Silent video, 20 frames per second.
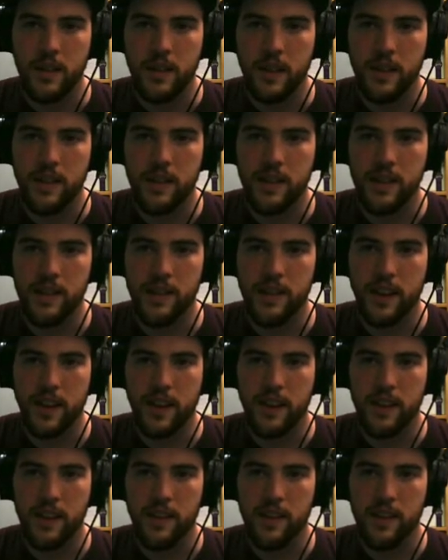Is this,
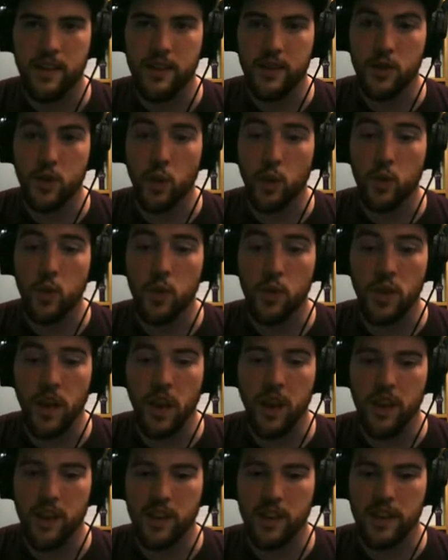like,
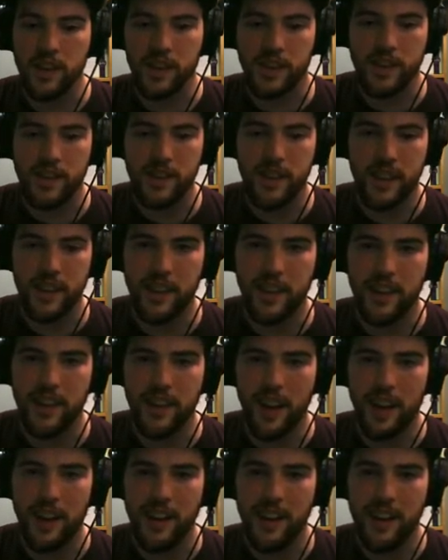Soulheart? Is this, like, the
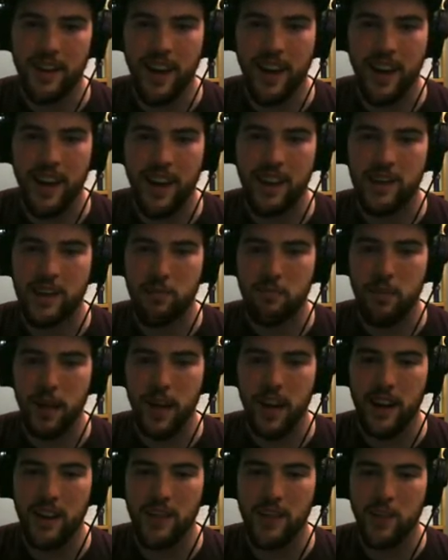Knight Clan's
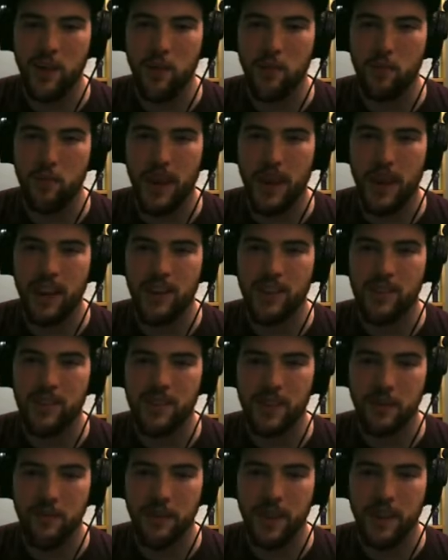main domain or
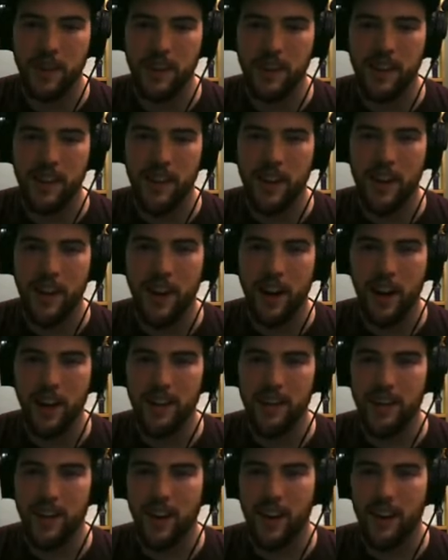something?
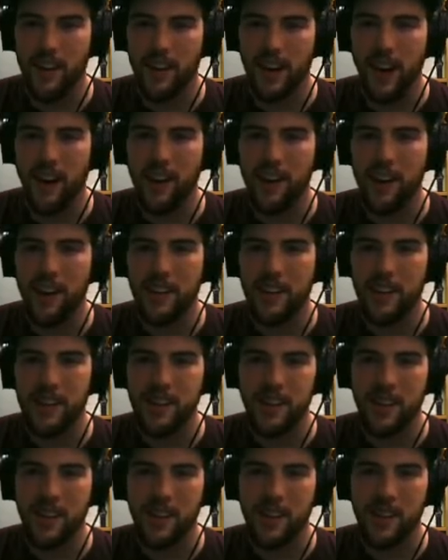An, an area
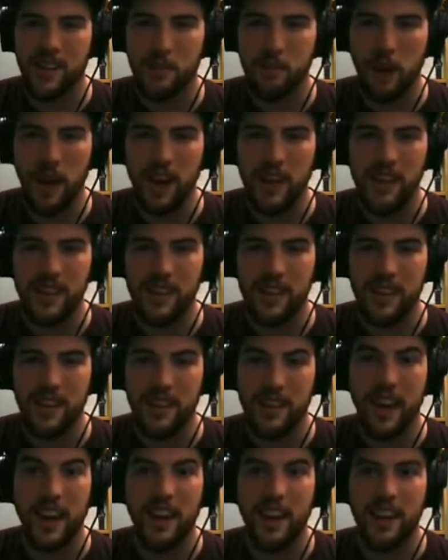that's all space
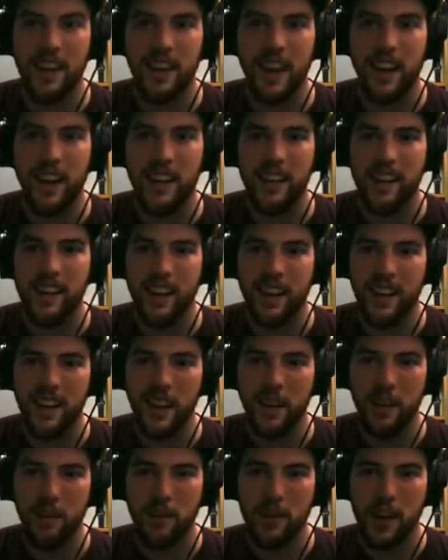and night-like?
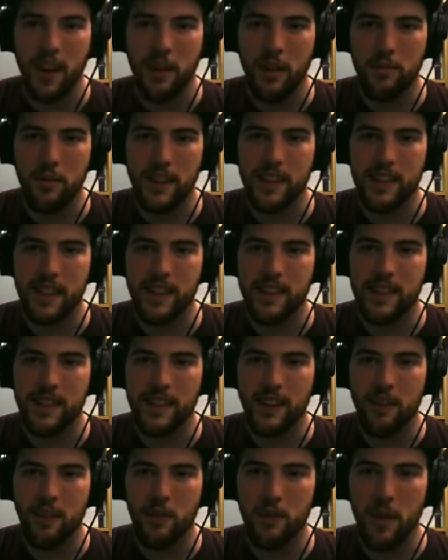It would kind of make sense.
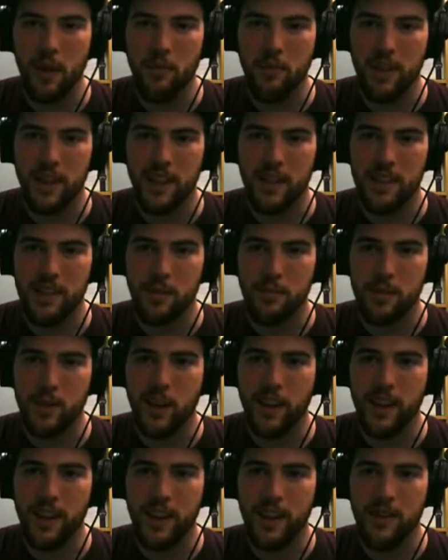Get out of the way, minions. I'm
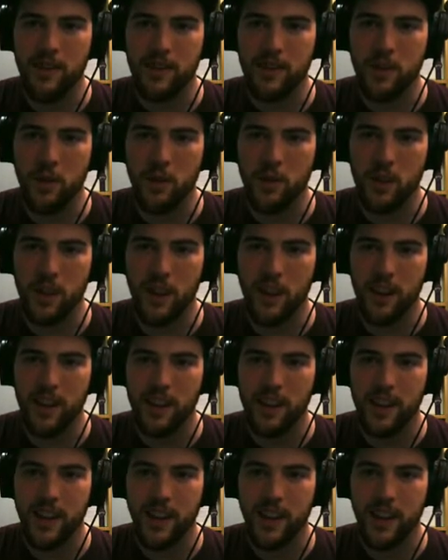trying to kill
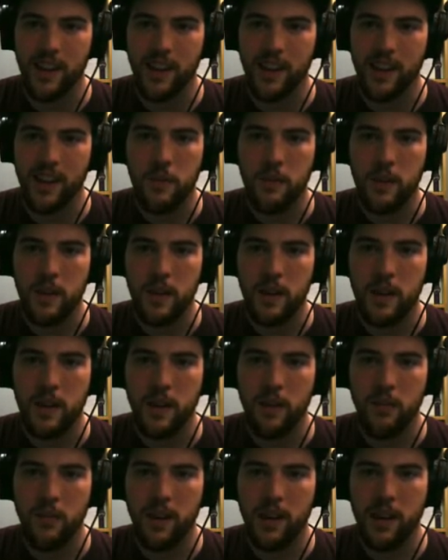Soulheart here.
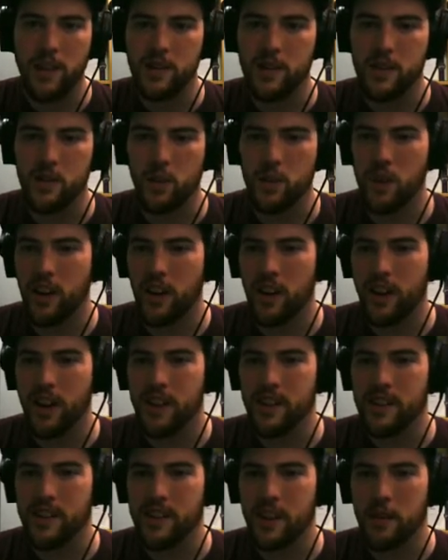When I hear Soulheart,
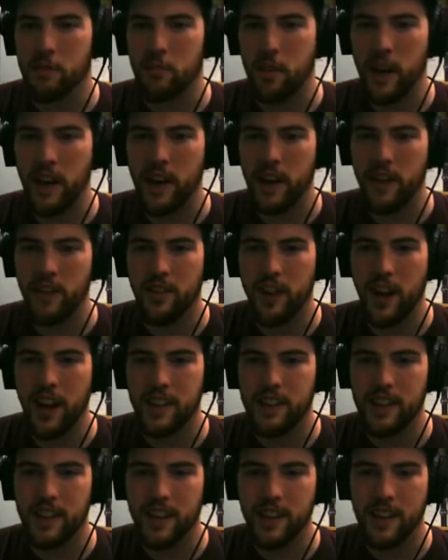I just think Binding of
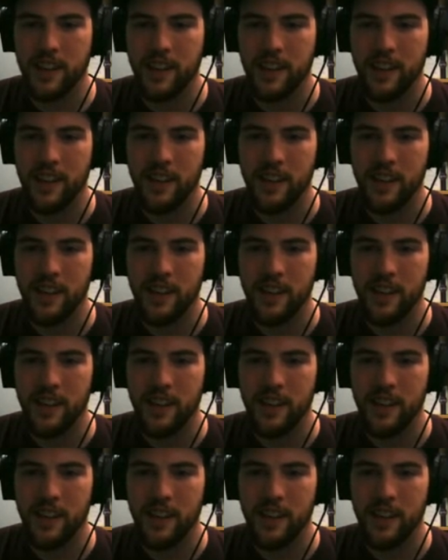Isaac.